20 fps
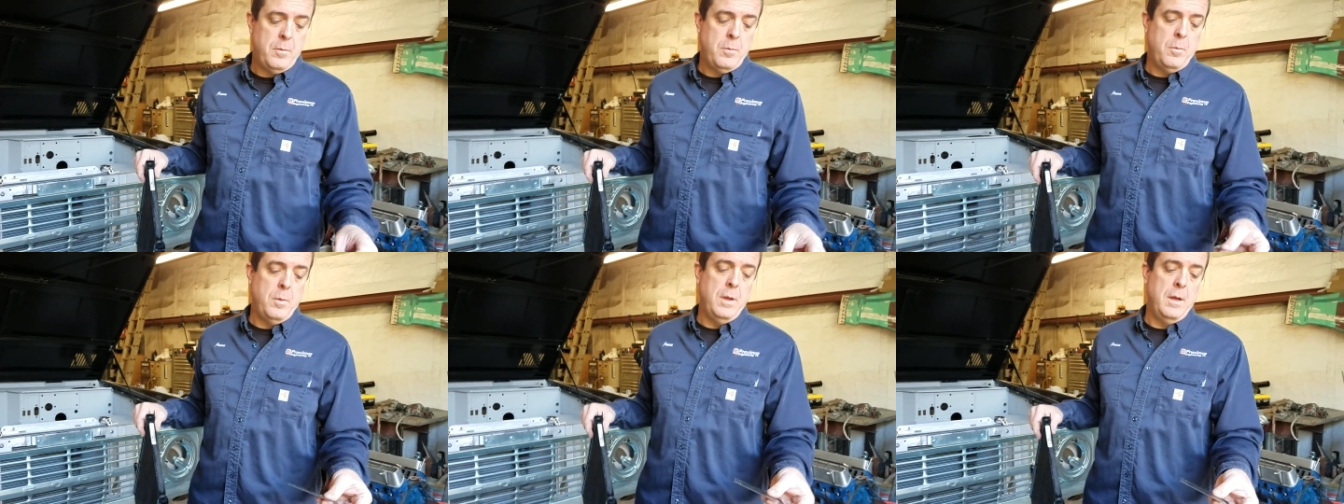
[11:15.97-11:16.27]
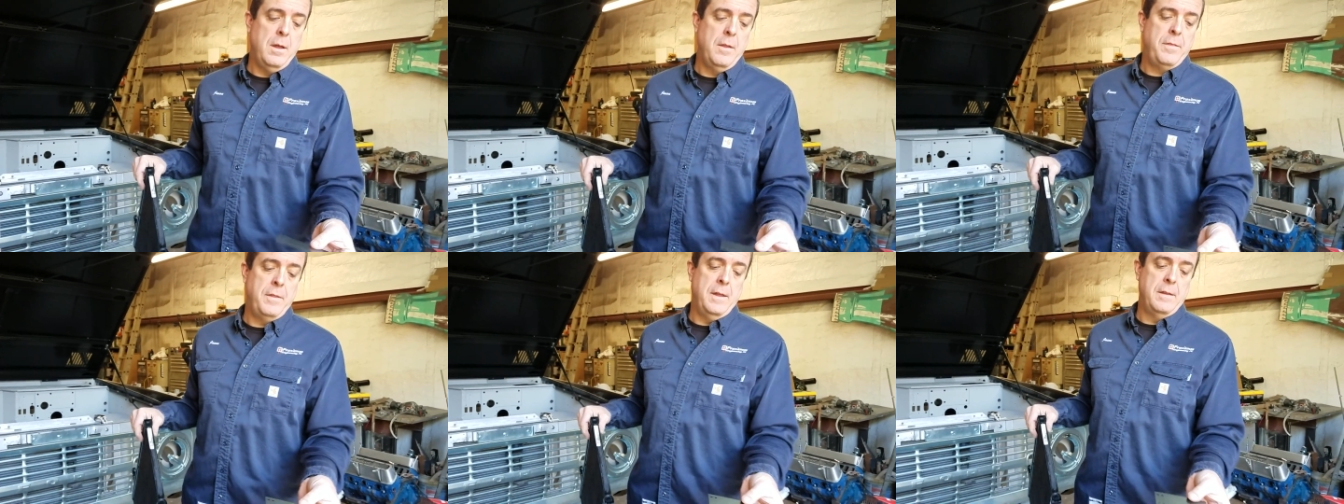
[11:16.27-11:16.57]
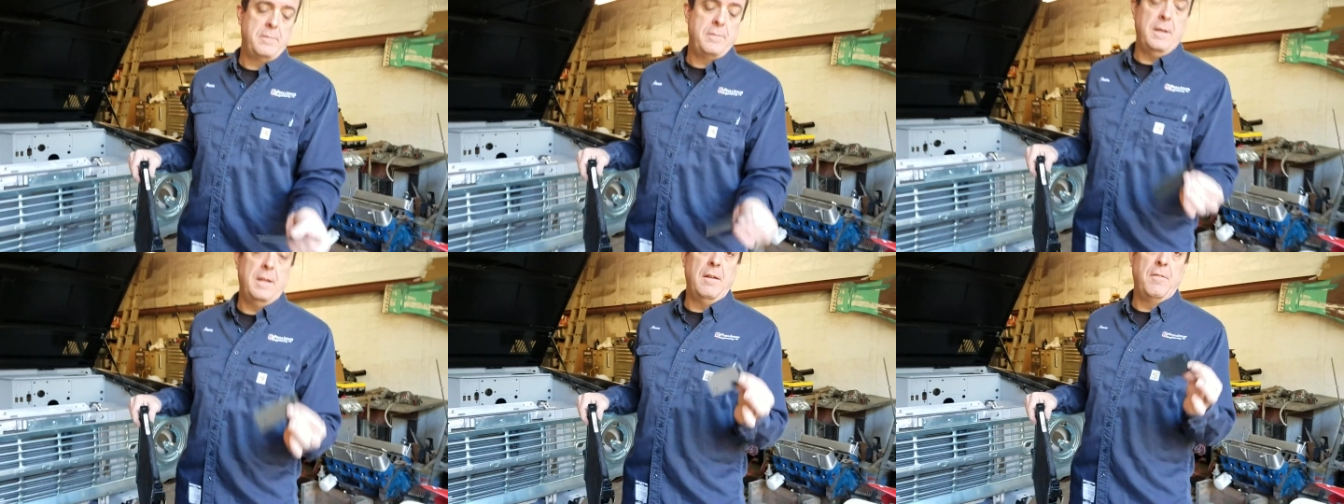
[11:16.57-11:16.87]
with a
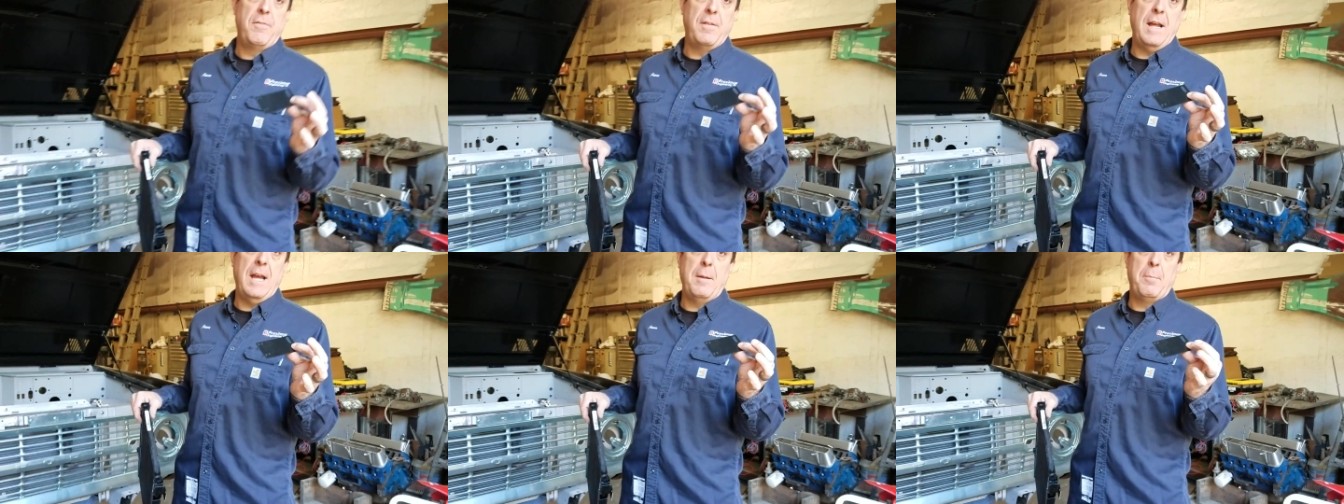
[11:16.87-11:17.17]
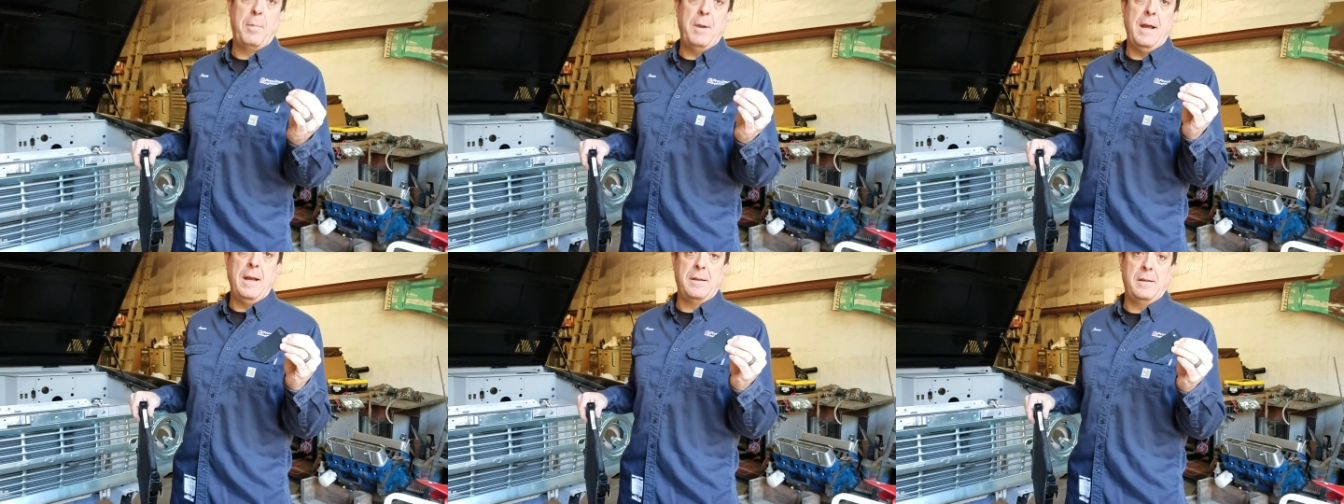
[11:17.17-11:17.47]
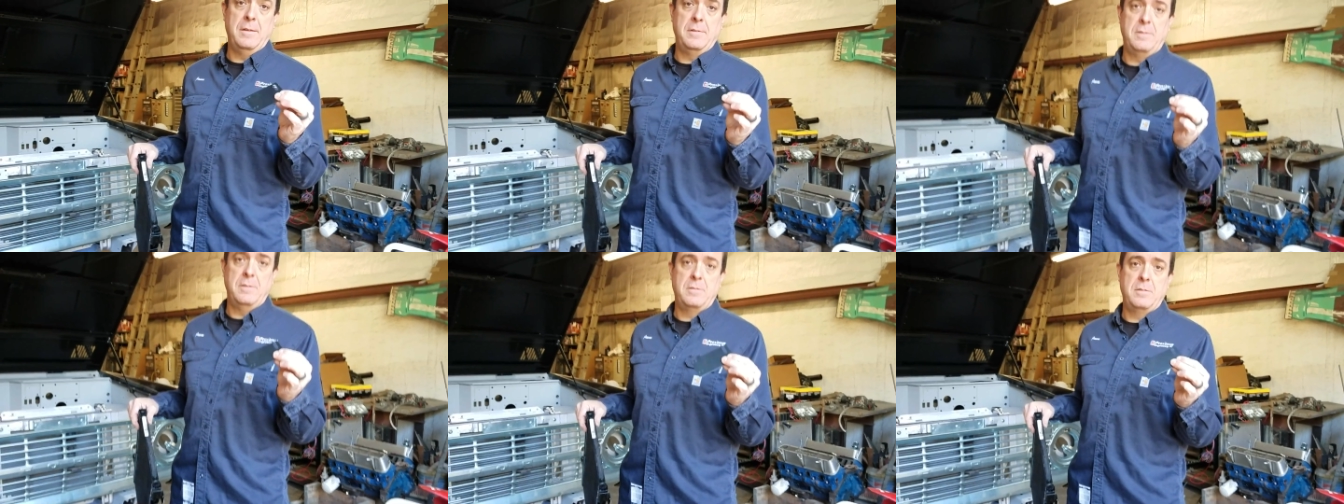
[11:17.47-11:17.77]
set of flat
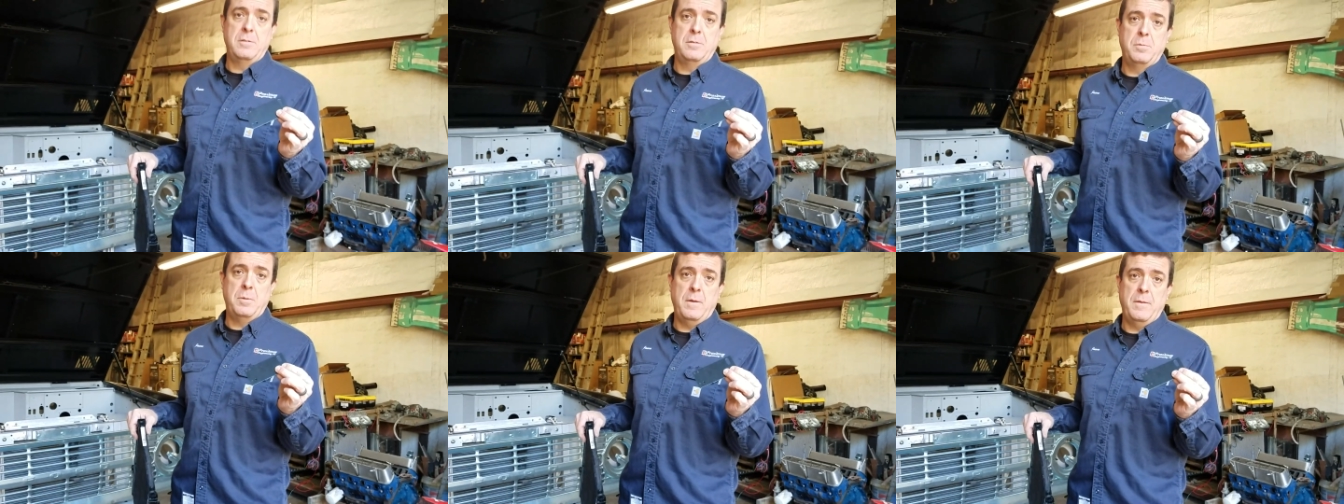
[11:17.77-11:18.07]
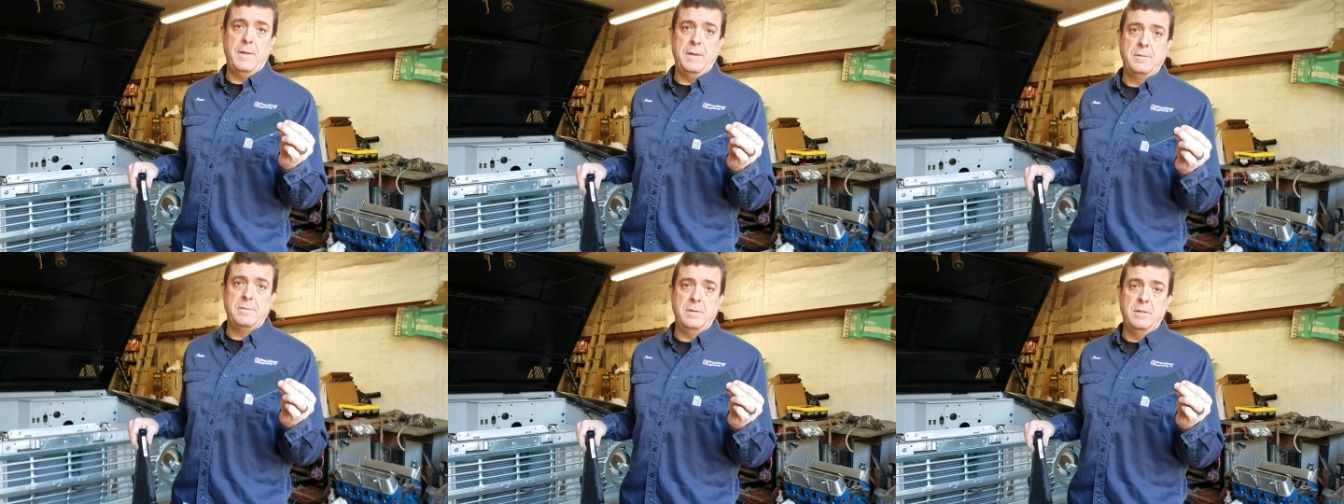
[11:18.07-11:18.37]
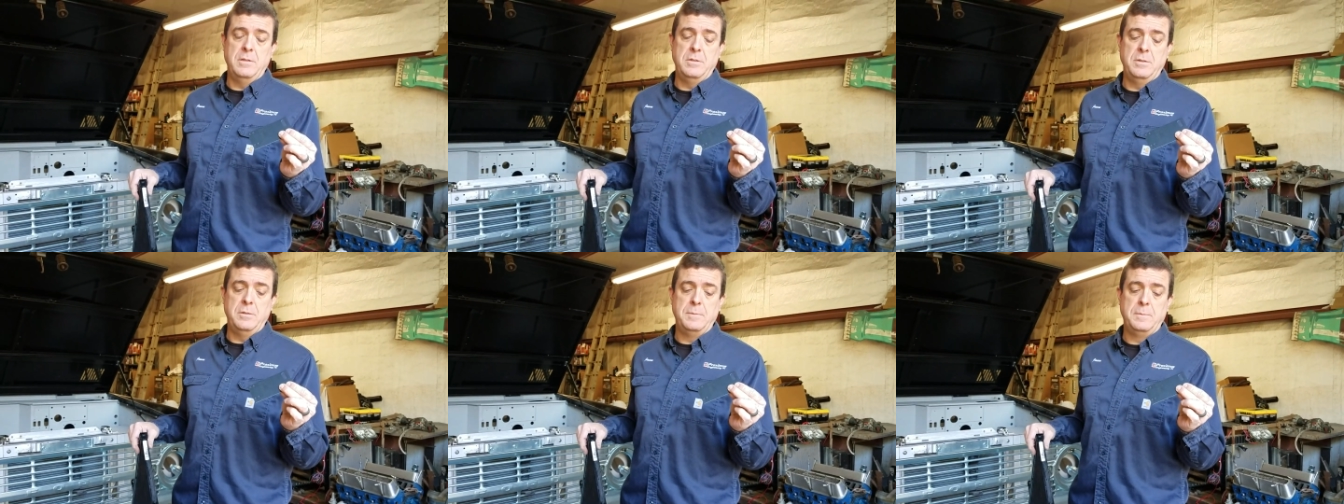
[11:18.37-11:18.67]
brackets. This is what they
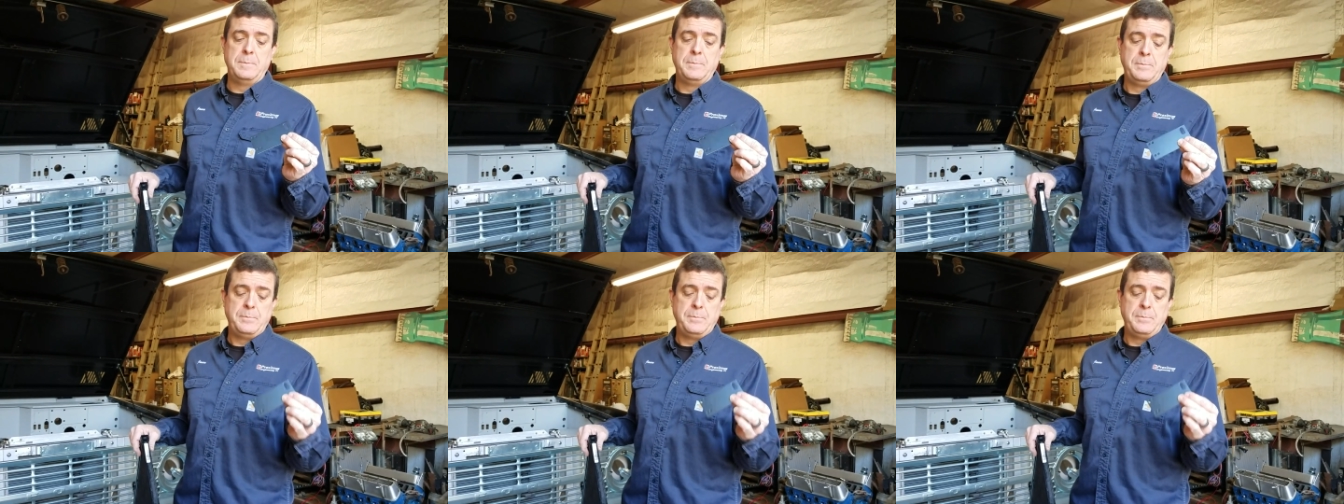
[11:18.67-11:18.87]
send you.